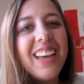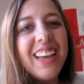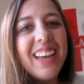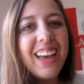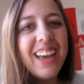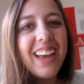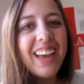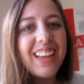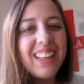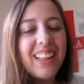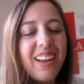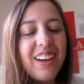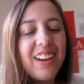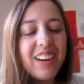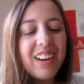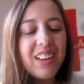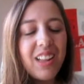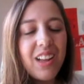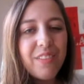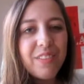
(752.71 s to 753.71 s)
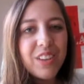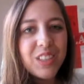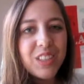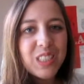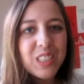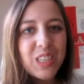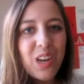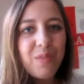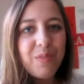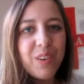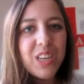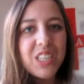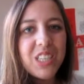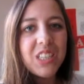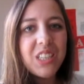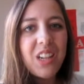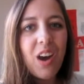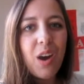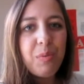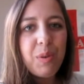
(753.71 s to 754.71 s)
Hey, Claire, I love you so much and
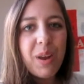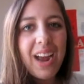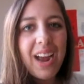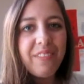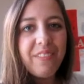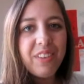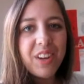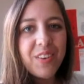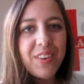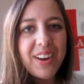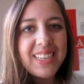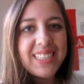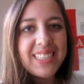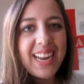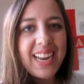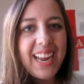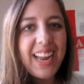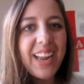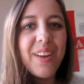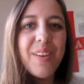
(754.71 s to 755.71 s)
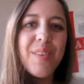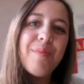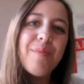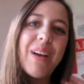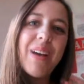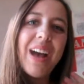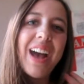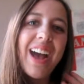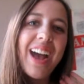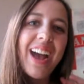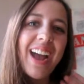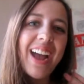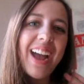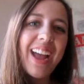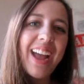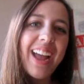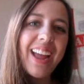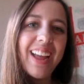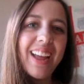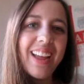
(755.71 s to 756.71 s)
hope you have a great day.
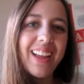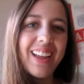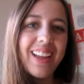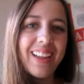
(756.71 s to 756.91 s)
Bye.